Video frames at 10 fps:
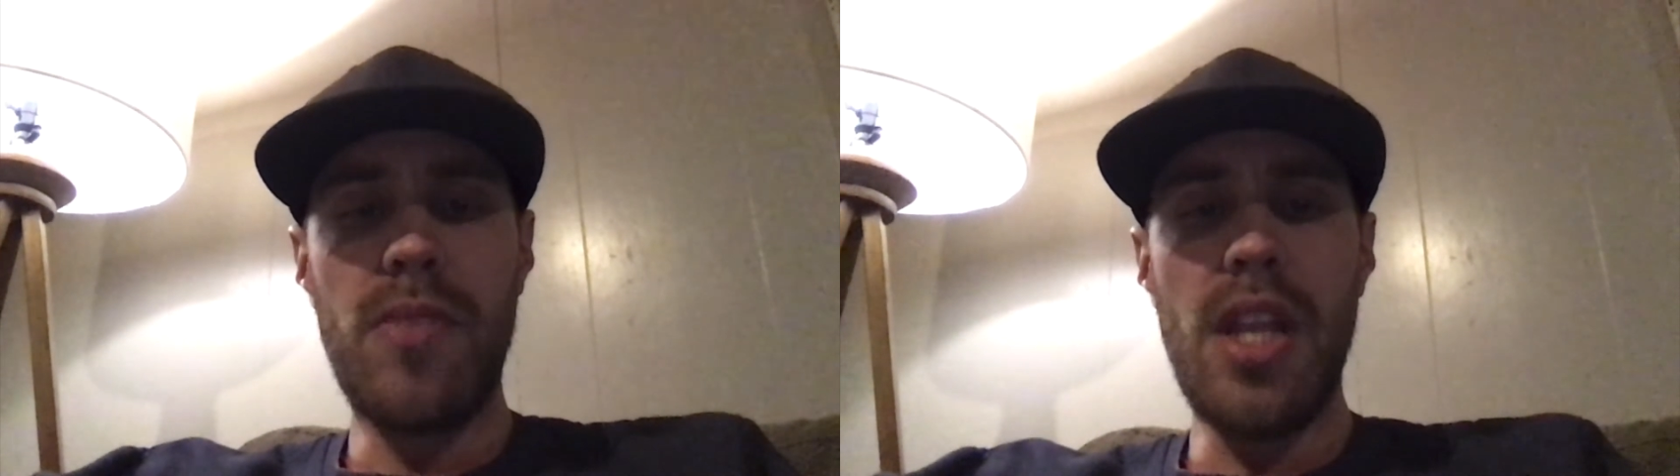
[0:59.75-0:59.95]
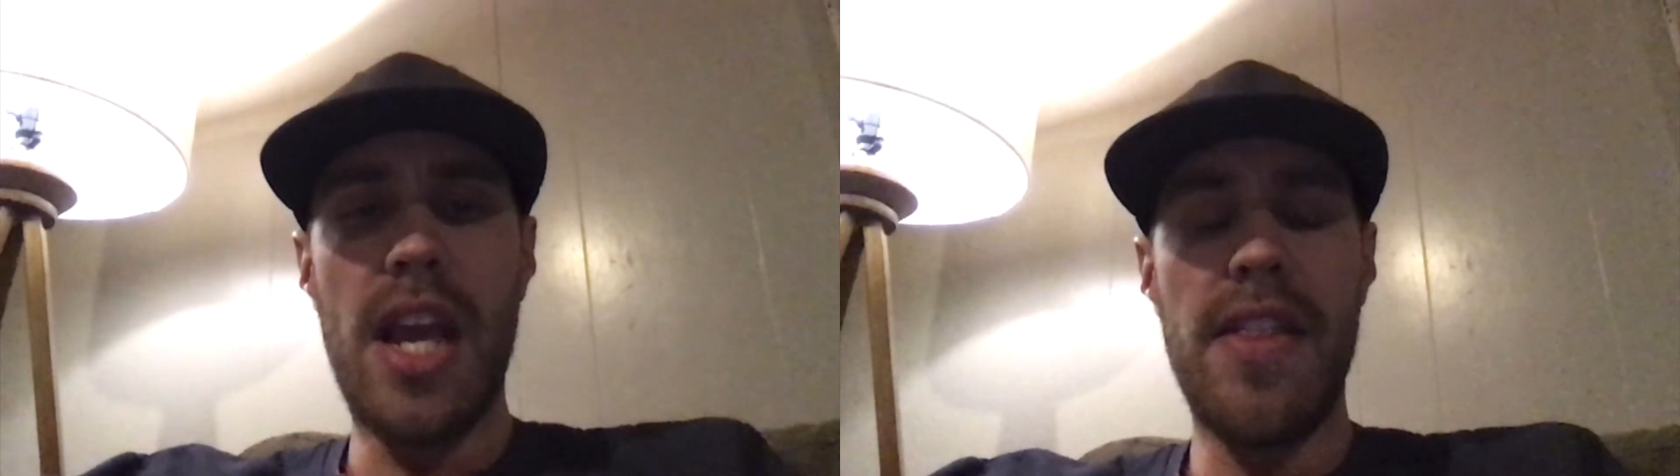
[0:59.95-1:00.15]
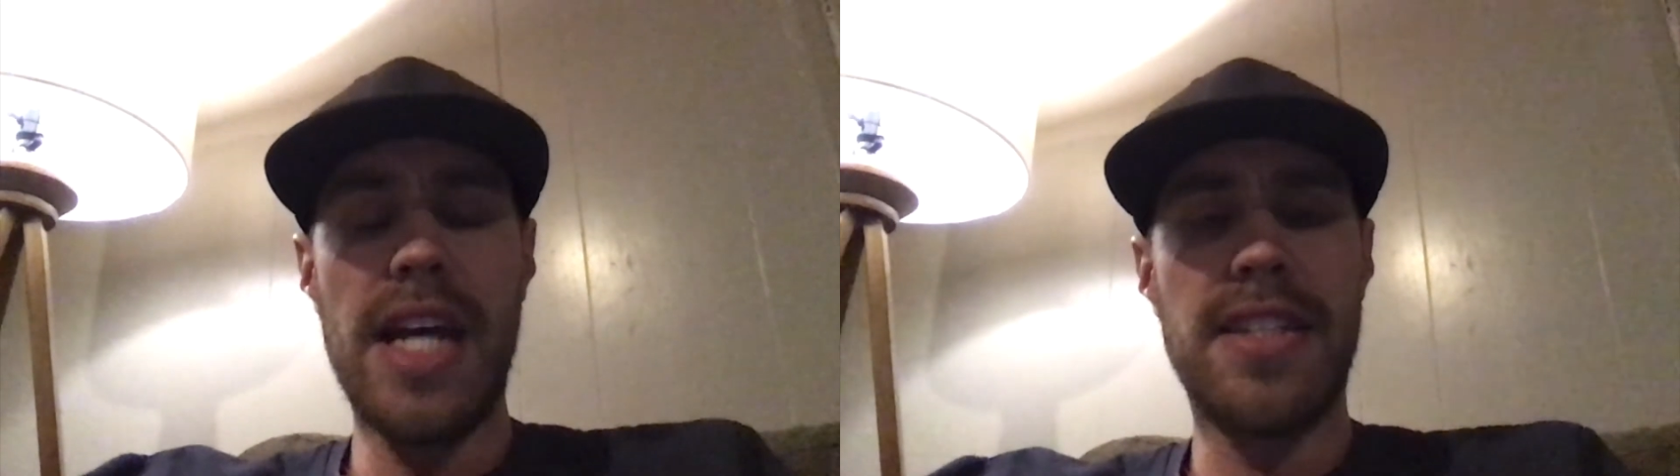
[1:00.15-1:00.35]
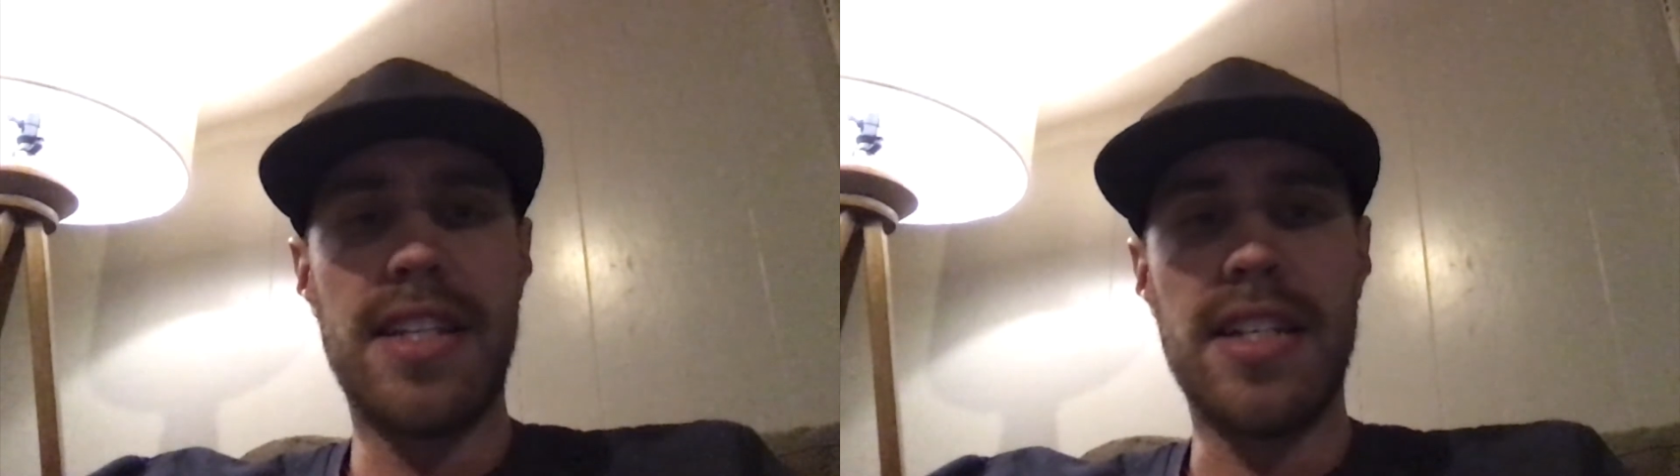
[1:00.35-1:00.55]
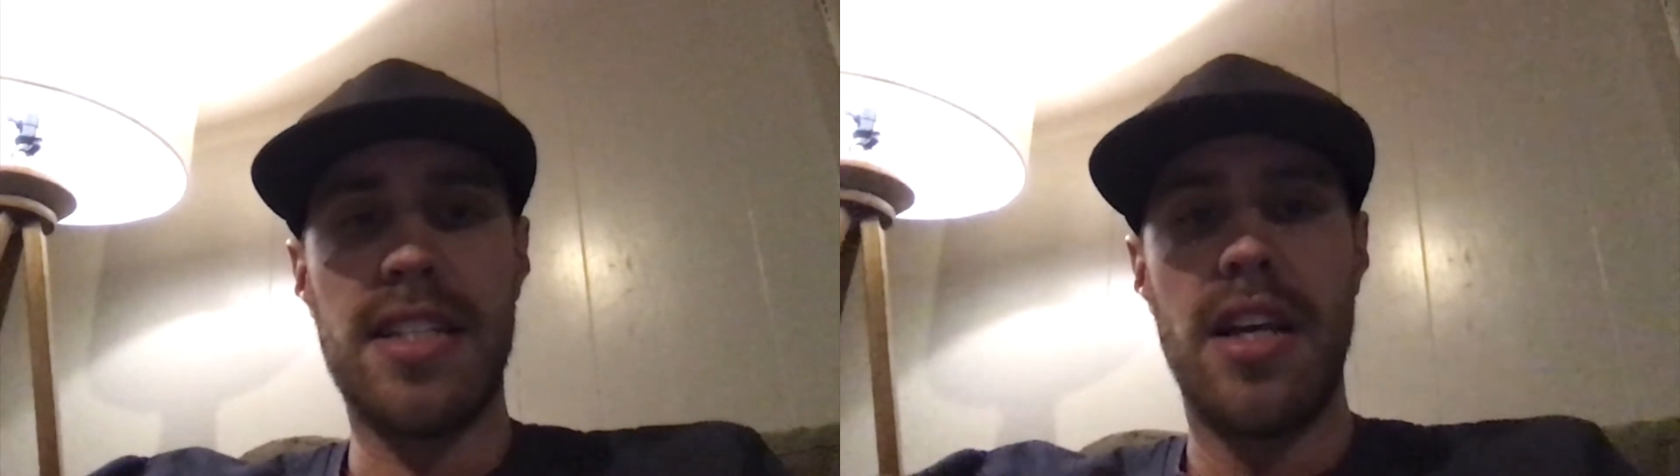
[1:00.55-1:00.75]
And that's
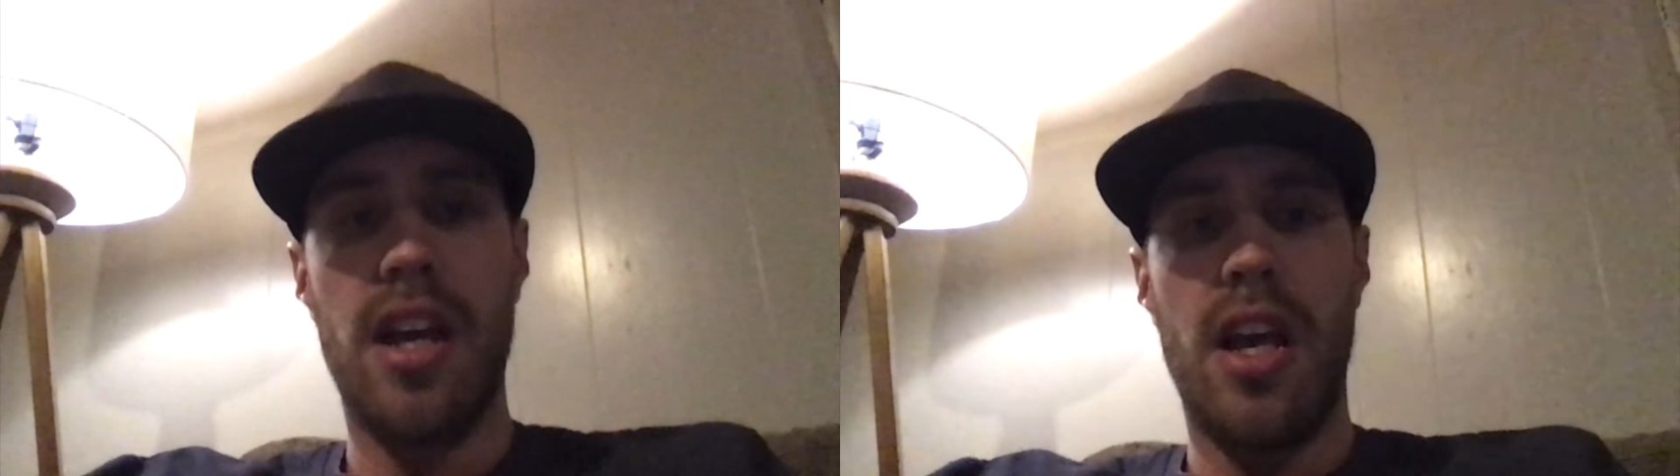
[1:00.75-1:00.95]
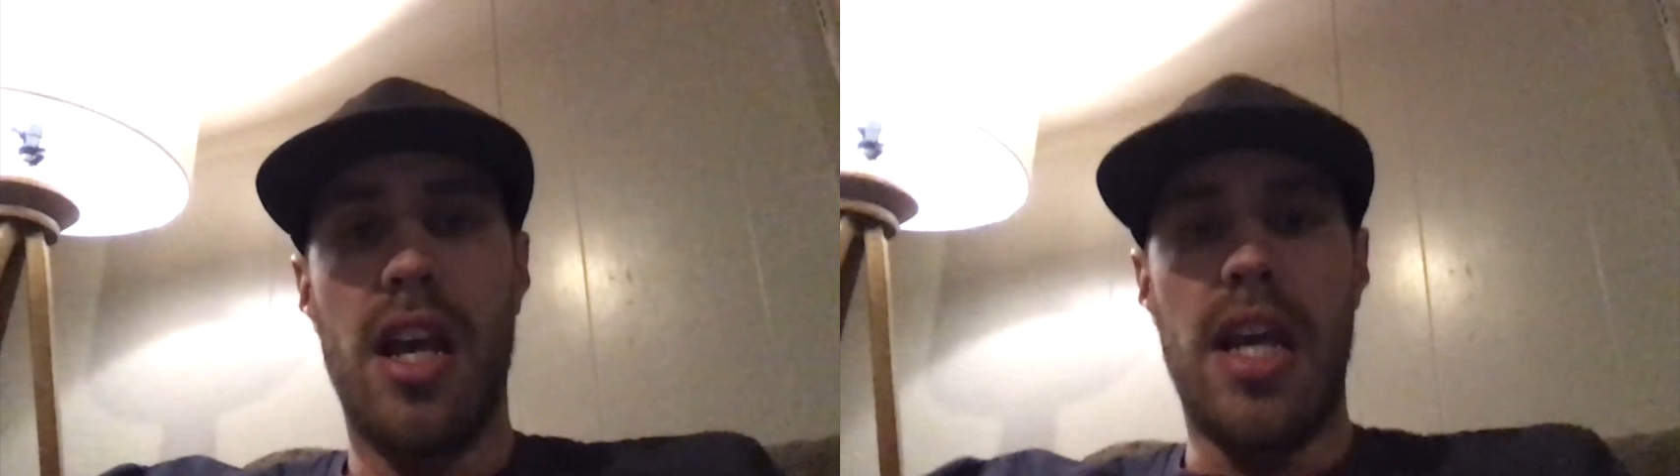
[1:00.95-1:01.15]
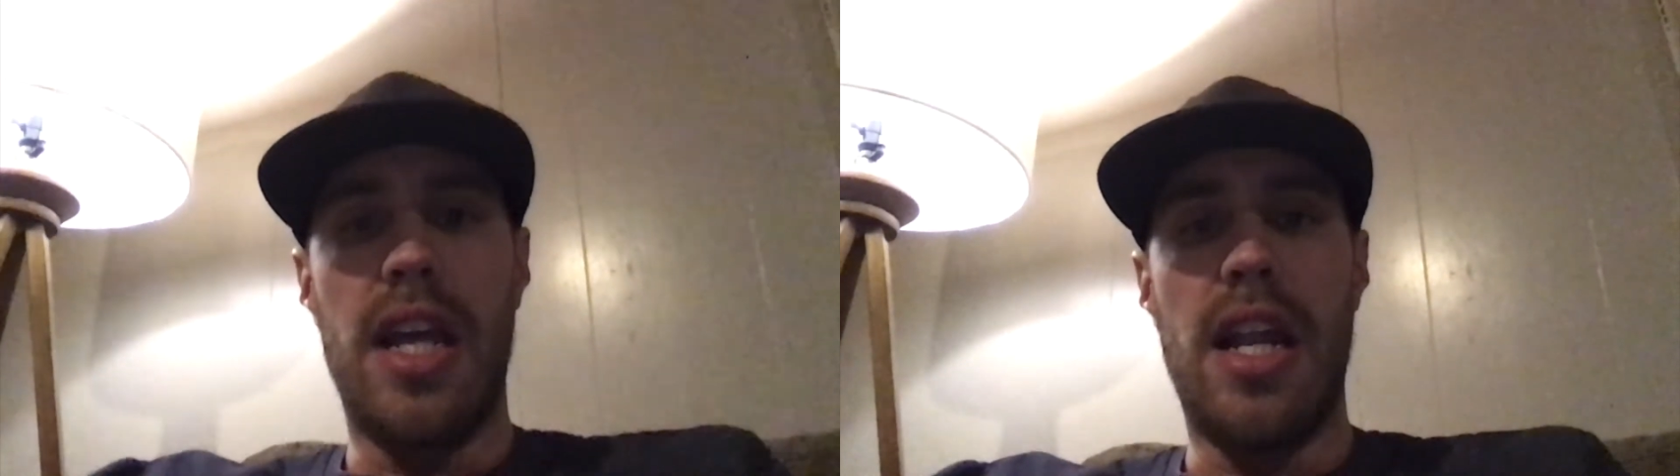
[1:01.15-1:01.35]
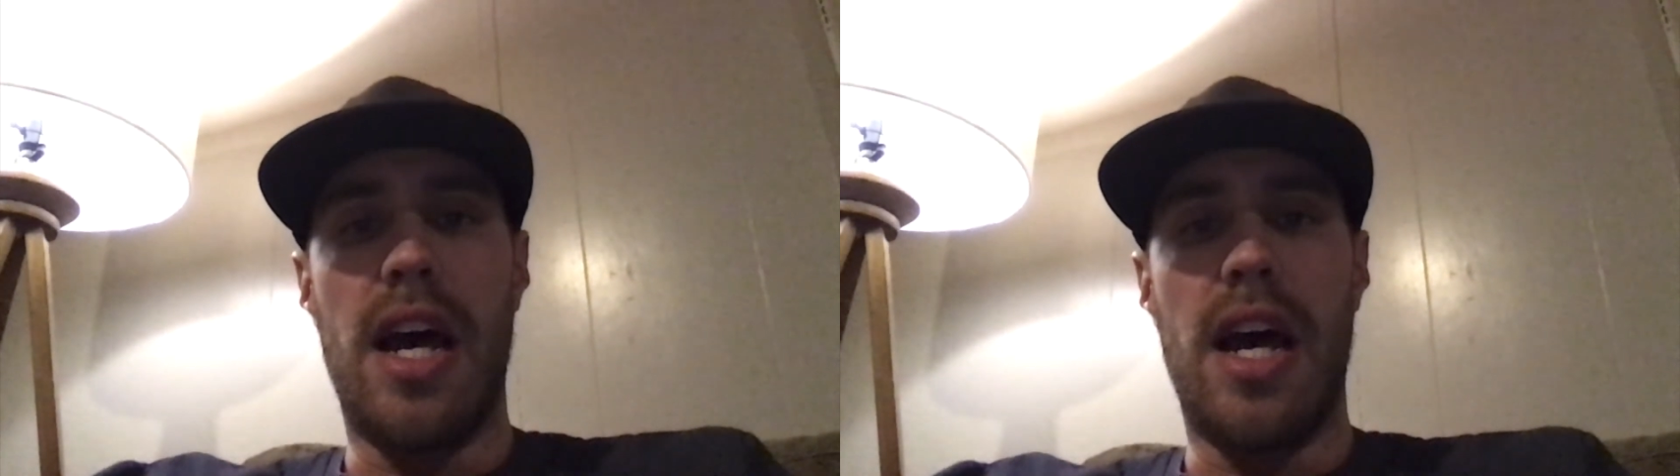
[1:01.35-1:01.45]
this: in